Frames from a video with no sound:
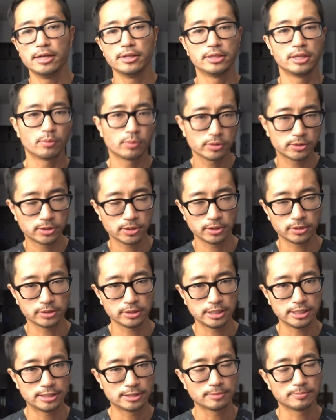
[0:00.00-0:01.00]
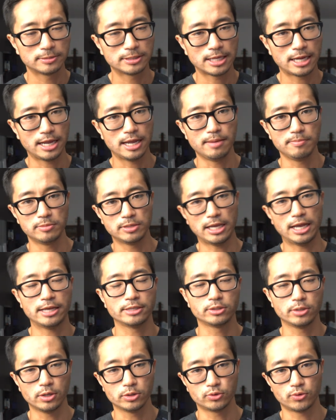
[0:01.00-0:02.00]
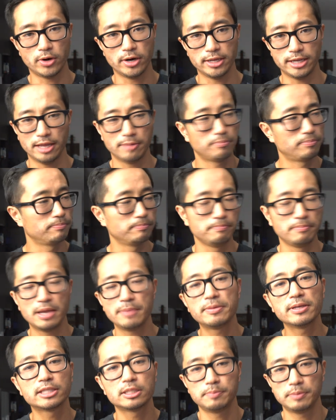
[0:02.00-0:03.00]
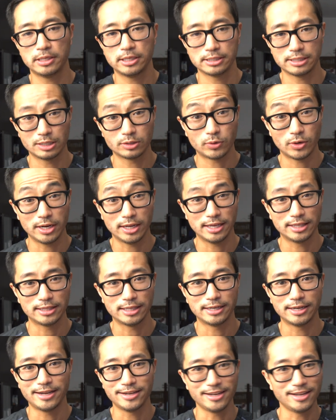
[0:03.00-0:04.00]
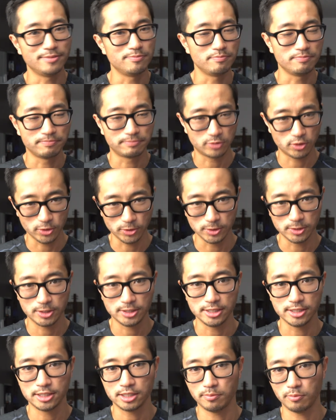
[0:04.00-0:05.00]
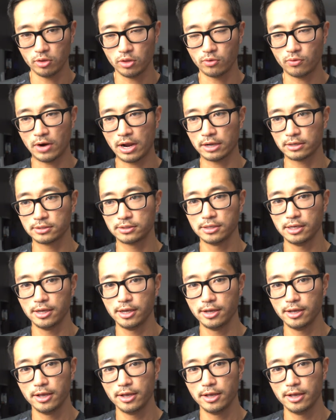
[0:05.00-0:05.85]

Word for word: There were certainly some times as I was running, and maybe it's because I was running at the night and couldn't see some of the rocks